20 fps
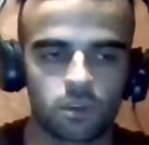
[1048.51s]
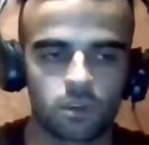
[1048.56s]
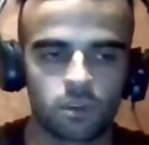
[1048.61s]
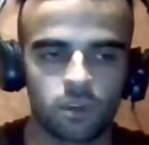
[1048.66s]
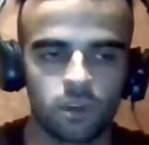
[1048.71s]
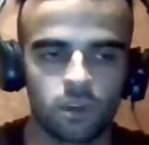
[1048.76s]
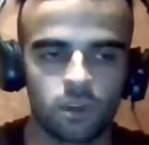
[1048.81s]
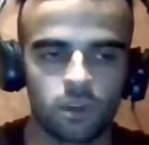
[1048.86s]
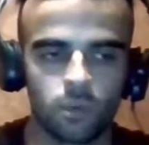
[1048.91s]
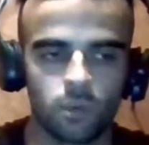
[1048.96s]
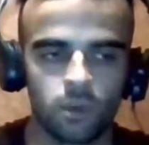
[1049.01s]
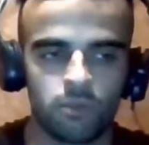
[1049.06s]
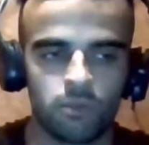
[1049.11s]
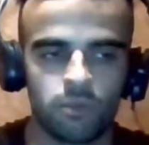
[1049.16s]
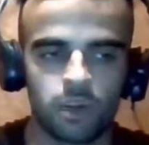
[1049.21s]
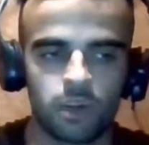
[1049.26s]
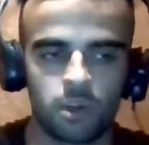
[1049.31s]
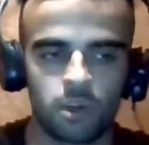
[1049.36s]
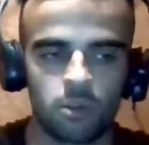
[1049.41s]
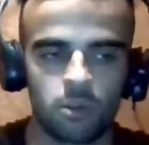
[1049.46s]
we
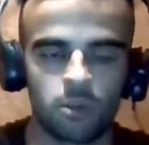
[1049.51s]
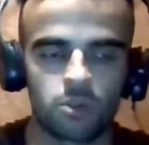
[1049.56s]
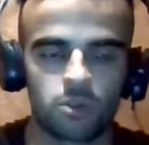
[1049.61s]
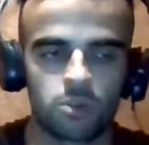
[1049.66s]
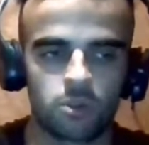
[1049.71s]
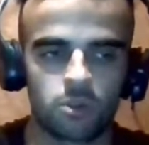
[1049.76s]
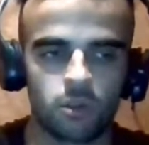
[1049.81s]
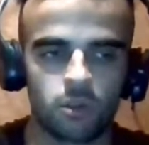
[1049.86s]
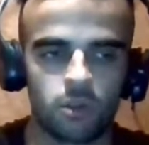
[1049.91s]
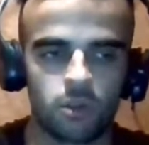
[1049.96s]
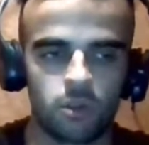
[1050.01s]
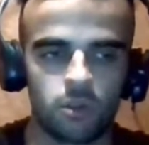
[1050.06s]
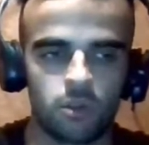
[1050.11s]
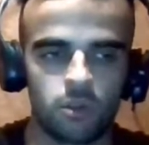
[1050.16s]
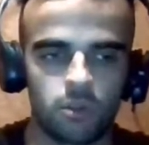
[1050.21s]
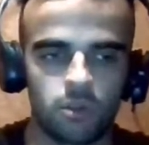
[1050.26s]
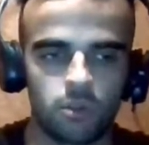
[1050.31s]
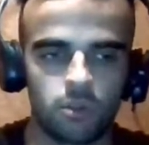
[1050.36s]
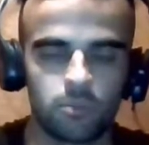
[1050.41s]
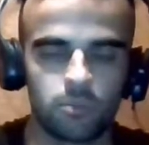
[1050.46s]
invited also
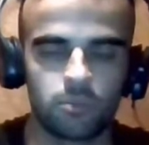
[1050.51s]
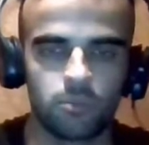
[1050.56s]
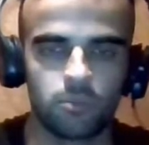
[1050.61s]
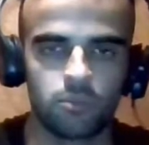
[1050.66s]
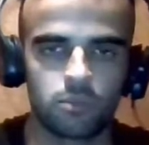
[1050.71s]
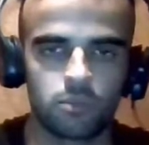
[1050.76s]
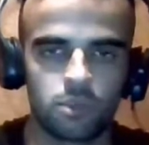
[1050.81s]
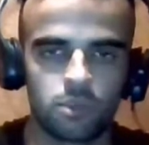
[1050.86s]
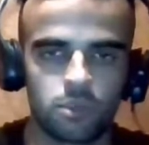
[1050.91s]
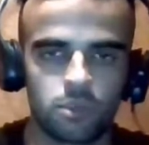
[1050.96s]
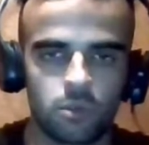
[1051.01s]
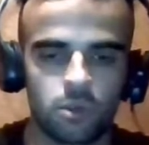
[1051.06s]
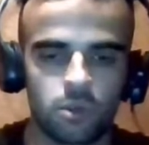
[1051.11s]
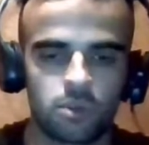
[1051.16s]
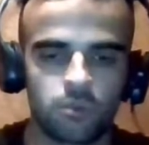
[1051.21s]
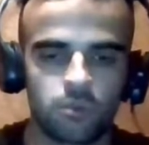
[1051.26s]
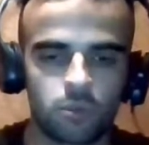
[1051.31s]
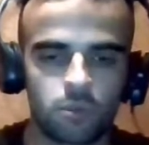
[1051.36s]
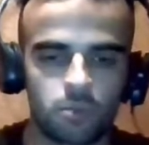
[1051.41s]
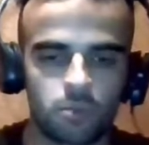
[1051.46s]

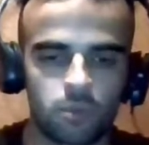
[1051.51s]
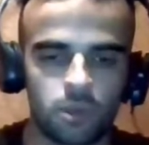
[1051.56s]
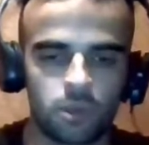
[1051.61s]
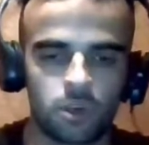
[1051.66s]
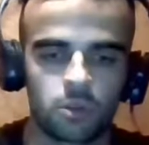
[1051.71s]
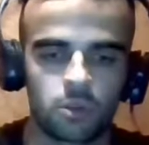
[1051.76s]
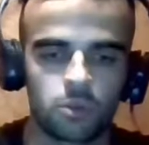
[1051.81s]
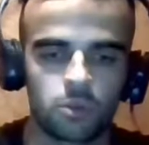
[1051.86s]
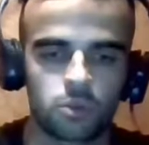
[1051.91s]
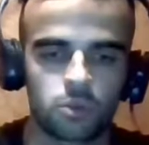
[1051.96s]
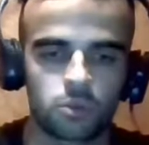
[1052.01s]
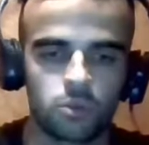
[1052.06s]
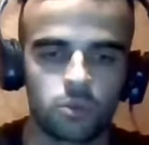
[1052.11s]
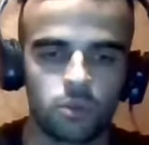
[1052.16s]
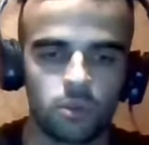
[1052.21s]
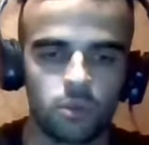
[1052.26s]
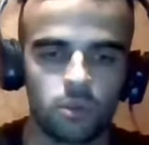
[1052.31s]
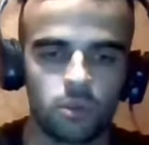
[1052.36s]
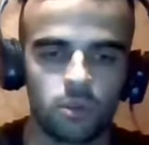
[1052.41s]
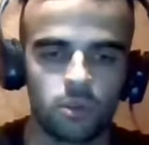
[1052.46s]
students from another
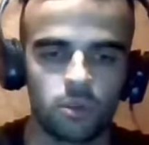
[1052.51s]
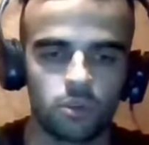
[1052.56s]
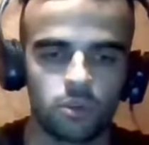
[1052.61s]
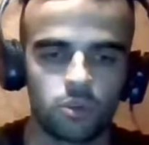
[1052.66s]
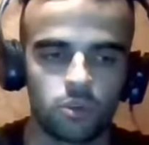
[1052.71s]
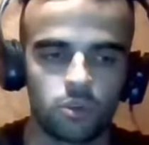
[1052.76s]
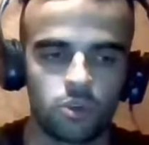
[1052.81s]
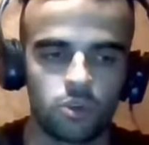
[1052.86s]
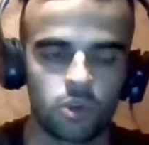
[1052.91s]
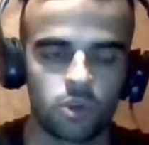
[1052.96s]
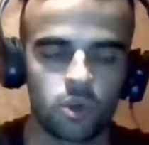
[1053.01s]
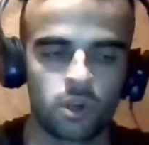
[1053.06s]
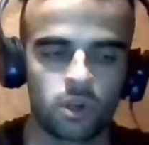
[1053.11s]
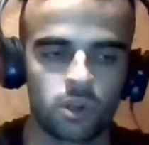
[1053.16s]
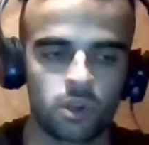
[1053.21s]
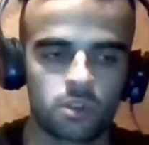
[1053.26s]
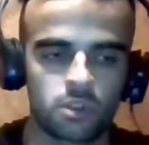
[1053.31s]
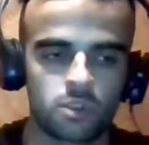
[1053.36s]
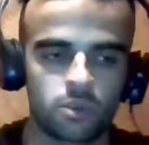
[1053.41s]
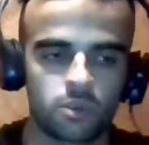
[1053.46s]
school to join
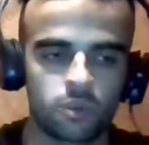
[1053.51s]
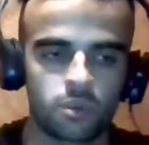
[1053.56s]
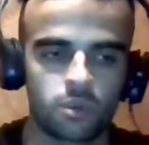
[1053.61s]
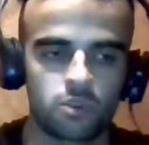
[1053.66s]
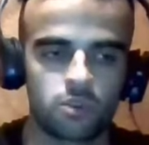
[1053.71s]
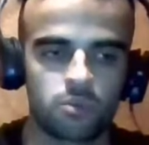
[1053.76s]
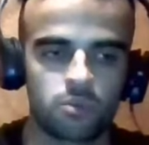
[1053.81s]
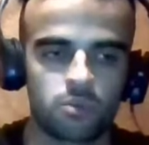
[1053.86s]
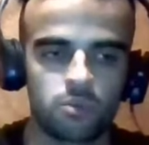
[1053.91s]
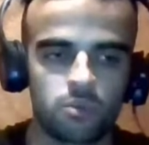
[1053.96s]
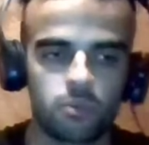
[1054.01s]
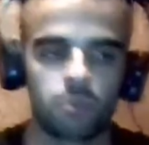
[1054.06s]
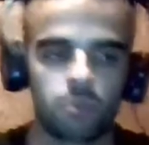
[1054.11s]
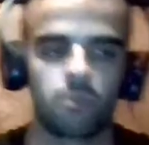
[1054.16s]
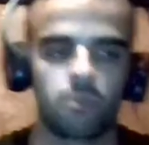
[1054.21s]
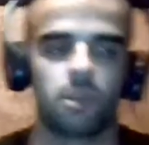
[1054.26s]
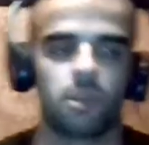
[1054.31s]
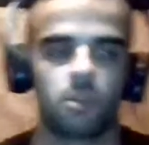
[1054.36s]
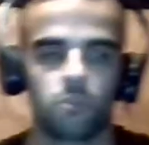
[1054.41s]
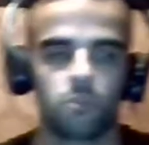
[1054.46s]
us, which
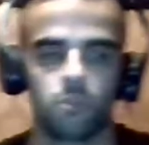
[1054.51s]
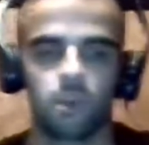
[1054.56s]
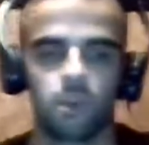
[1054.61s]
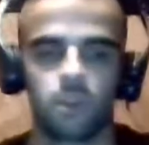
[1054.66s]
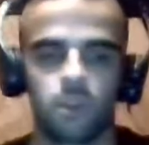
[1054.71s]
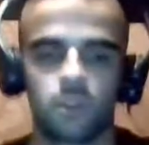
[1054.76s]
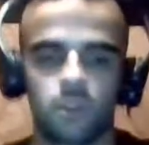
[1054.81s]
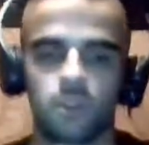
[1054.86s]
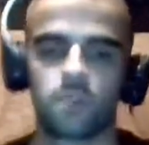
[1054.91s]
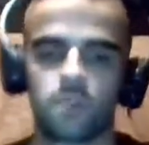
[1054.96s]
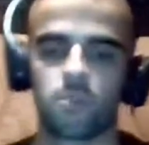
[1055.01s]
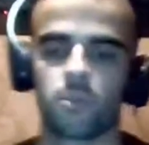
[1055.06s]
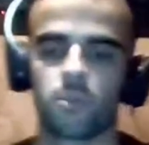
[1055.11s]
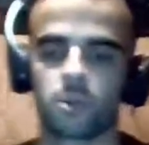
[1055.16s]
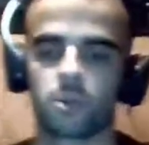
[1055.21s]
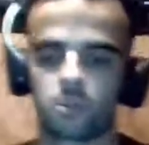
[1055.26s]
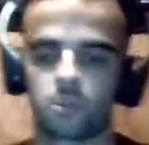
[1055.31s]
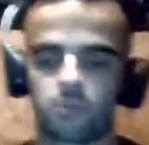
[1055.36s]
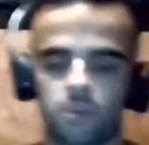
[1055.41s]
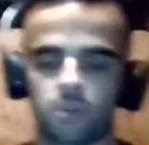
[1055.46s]
made it then
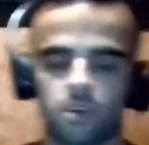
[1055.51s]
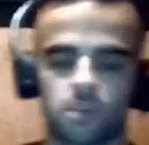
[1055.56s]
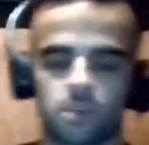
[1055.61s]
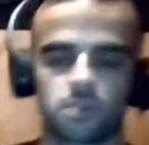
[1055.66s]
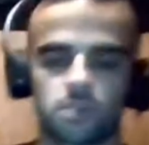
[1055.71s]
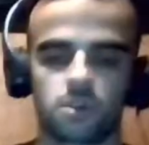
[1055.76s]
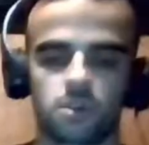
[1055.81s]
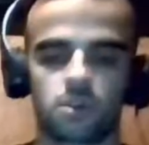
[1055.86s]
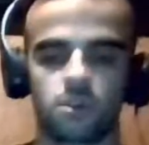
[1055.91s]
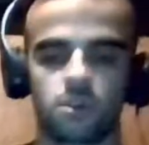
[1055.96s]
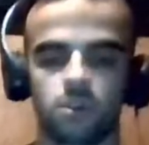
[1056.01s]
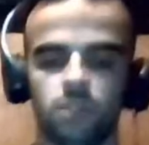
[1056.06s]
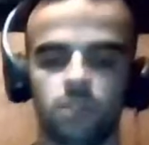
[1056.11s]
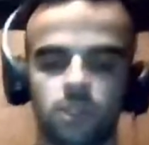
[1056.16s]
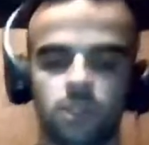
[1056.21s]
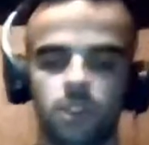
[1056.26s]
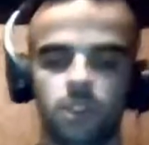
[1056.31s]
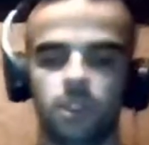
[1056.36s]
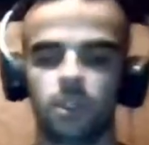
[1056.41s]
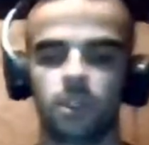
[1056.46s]
part of our circle.
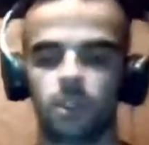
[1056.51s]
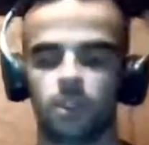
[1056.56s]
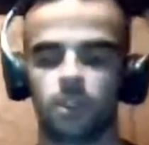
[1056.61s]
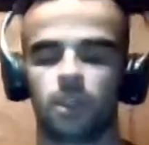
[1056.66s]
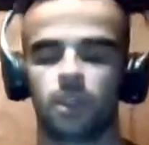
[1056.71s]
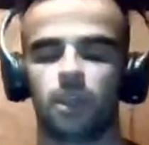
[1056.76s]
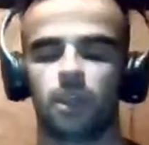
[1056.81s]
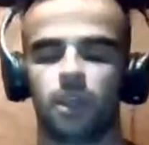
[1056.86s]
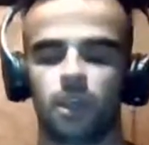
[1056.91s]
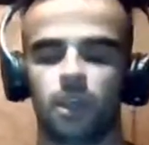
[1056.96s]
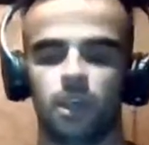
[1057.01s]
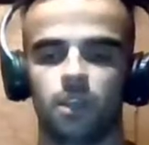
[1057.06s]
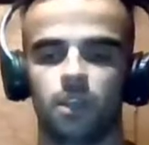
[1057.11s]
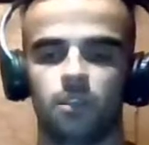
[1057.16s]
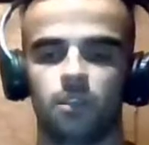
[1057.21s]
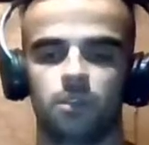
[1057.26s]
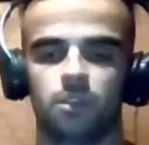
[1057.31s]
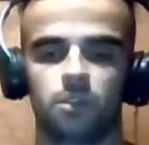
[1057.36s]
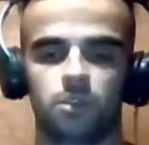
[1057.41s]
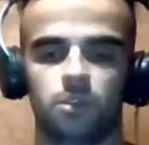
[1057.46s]

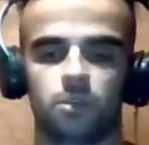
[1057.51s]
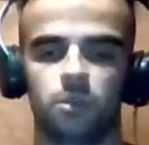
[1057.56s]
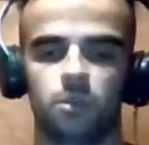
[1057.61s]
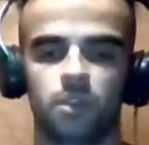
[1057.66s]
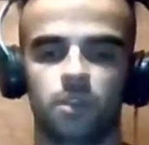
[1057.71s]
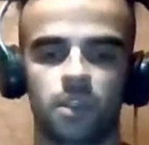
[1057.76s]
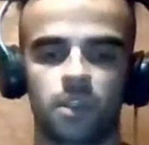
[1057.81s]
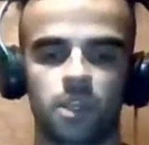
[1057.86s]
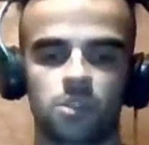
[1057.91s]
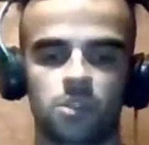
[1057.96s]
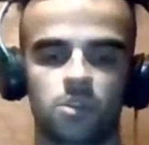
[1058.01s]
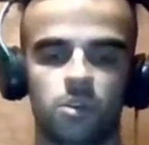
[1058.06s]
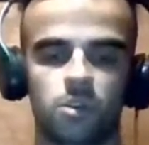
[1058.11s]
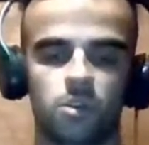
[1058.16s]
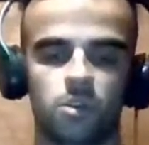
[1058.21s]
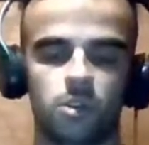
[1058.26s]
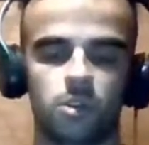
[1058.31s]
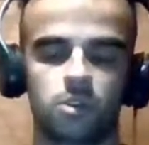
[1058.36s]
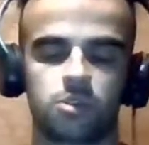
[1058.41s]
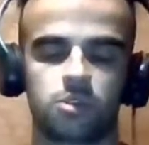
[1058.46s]
And with that
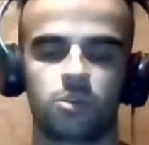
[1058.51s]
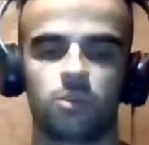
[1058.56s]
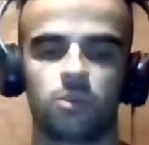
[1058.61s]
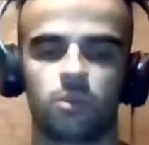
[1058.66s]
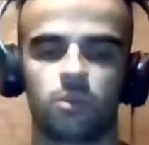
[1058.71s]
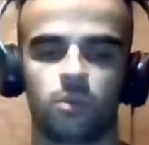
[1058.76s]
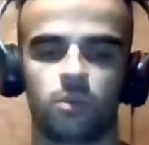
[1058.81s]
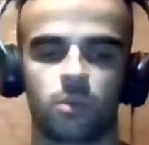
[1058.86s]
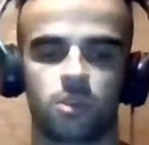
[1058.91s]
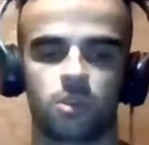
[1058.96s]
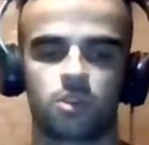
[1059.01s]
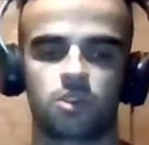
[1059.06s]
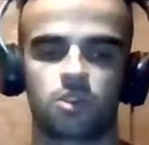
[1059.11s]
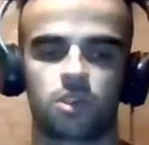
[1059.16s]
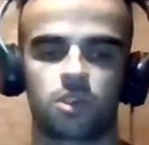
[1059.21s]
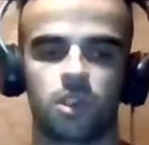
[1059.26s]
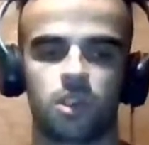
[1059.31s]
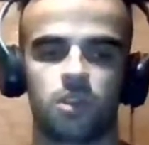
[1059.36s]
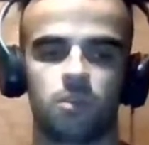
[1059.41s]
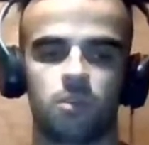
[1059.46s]
circle, so which
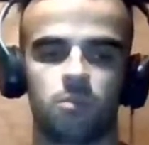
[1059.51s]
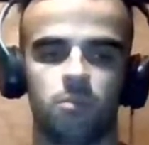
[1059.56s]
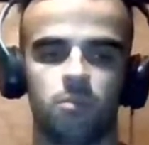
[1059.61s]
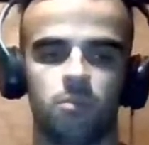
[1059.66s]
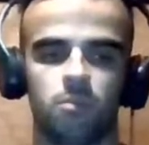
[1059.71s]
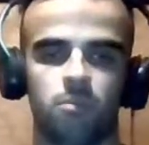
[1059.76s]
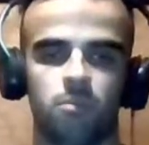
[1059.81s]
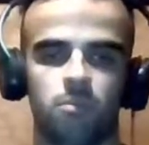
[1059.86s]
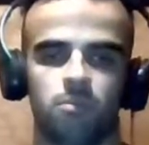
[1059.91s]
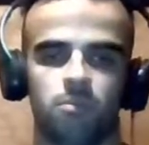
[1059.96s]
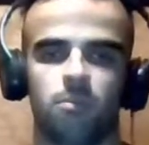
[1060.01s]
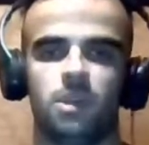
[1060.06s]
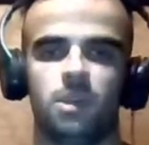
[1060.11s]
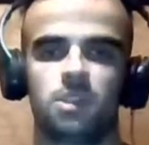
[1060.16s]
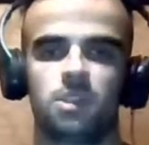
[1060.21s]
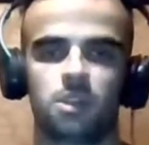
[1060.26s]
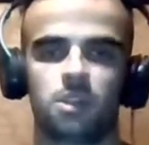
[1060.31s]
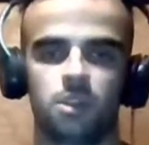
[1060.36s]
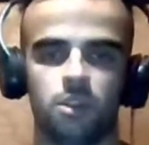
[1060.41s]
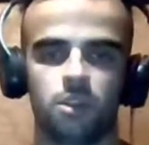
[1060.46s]
I
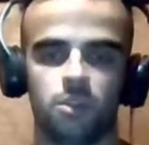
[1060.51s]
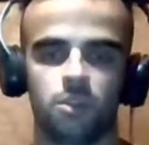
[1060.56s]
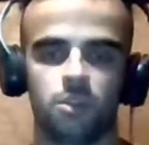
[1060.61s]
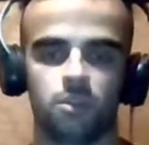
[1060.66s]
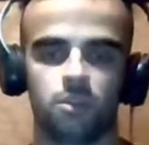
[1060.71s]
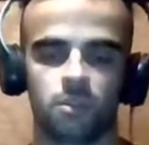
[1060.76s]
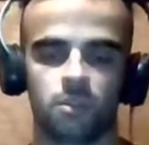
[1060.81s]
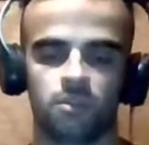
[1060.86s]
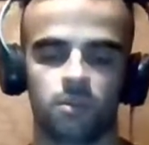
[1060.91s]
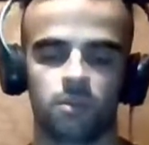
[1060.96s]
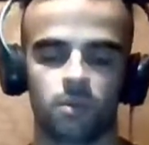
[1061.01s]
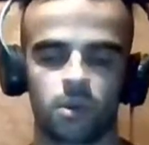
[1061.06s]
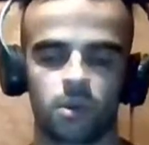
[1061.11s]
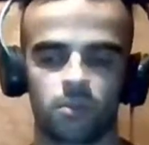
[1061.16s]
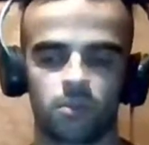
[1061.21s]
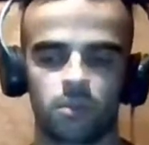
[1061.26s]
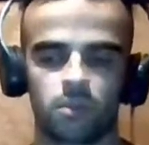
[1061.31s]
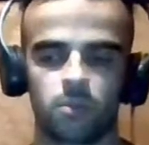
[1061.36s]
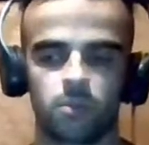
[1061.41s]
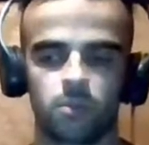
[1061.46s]
basically knew every one
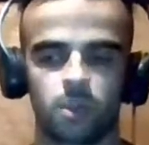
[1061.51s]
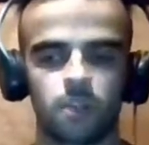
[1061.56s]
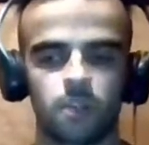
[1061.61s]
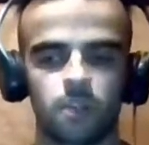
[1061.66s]
of them,